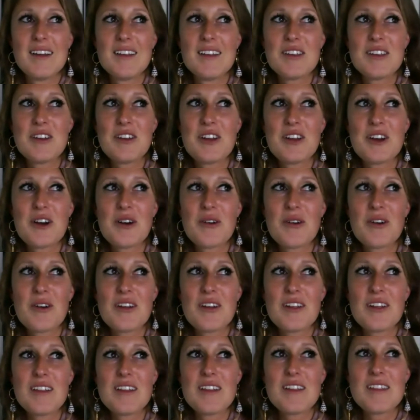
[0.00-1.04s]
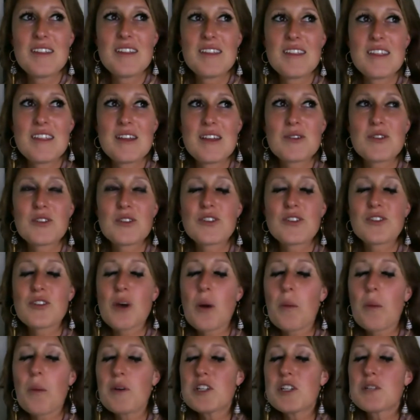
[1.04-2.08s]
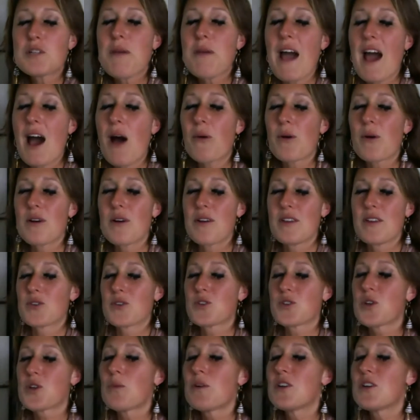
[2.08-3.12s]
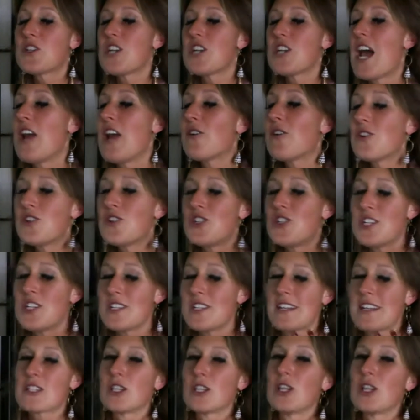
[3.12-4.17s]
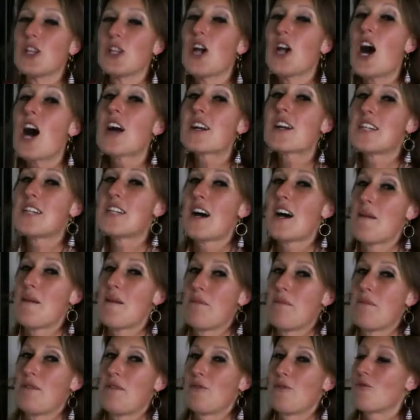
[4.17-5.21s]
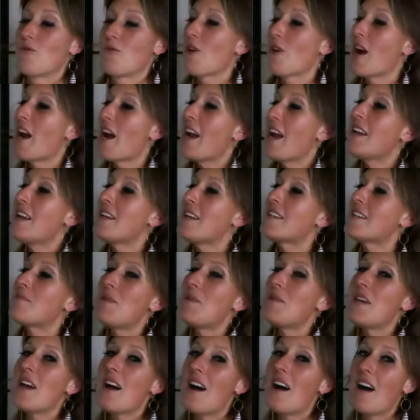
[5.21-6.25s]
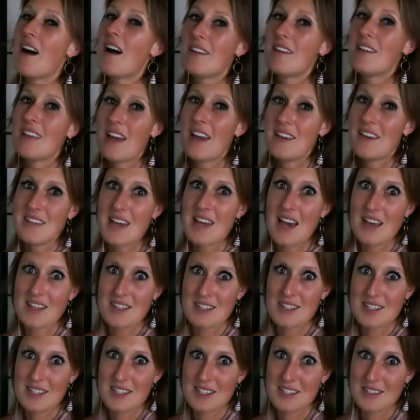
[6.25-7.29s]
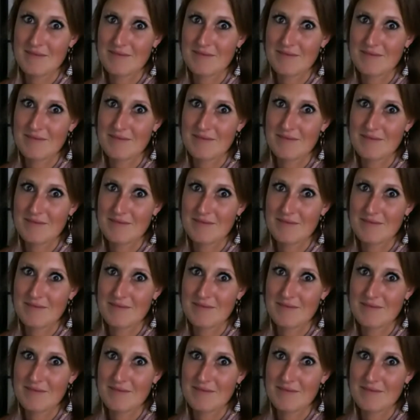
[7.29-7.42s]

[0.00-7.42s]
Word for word: you know, there is so much power. There's so much energy that's locked up right behind that yes